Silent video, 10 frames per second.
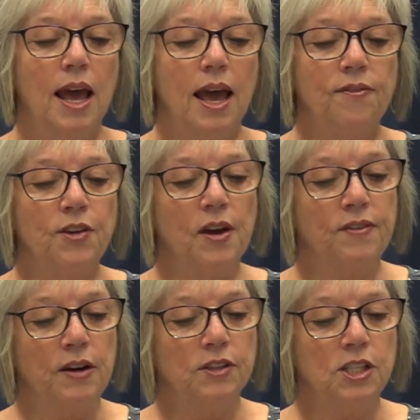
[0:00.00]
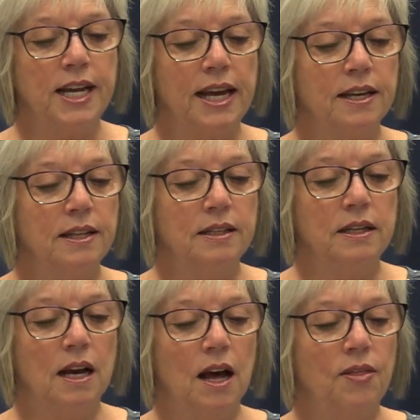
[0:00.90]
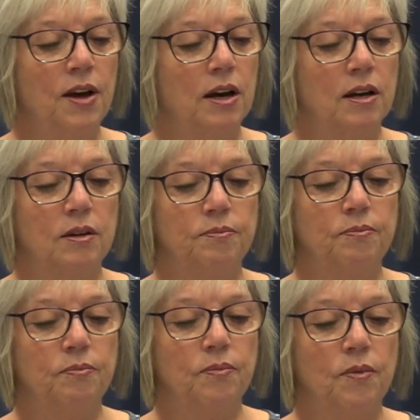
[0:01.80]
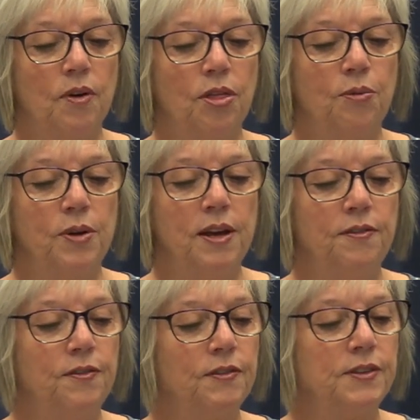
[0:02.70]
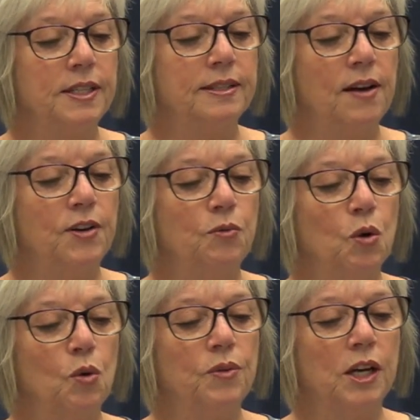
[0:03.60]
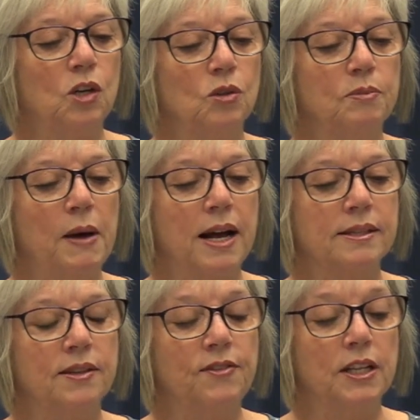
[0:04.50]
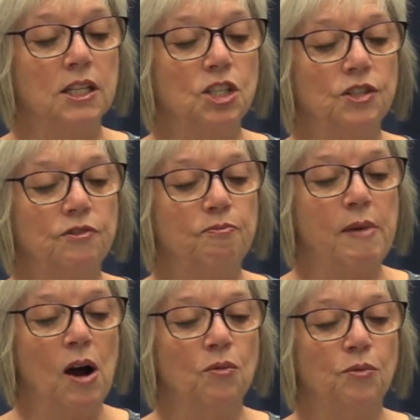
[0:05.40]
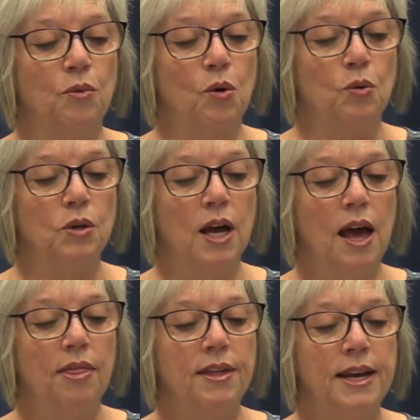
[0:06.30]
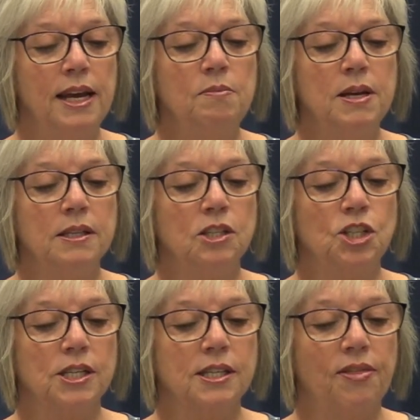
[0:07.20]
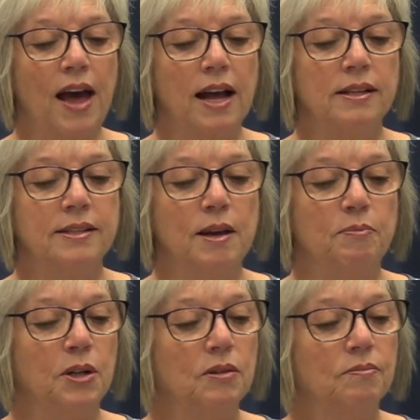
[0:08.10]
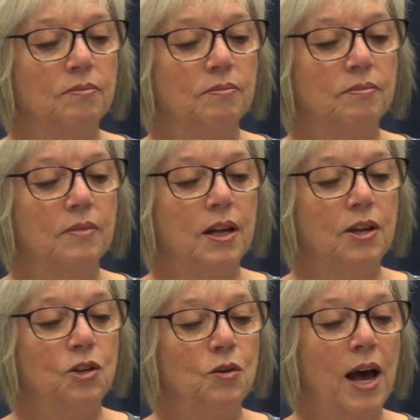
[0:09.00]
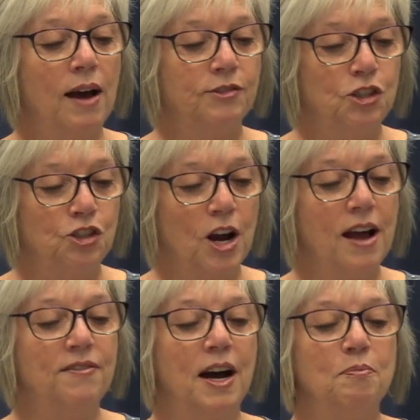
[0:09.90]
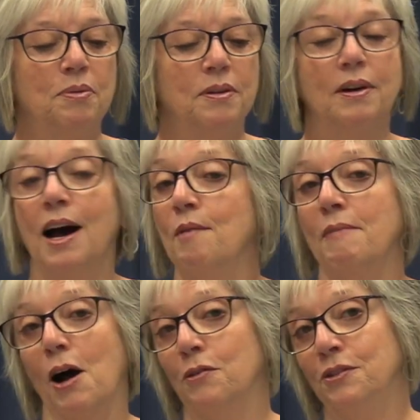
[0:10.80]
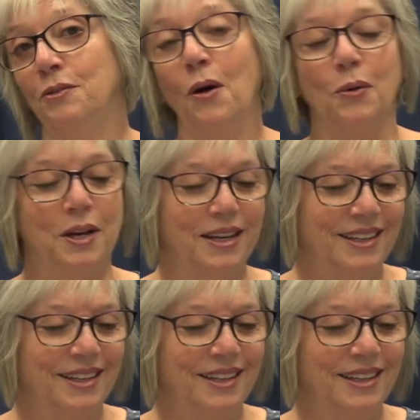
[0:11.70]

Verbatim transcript: If you have ever taken the 357 road that goes past the village of Mountain Road, the name is just that simple. You have to drive up a mountain road.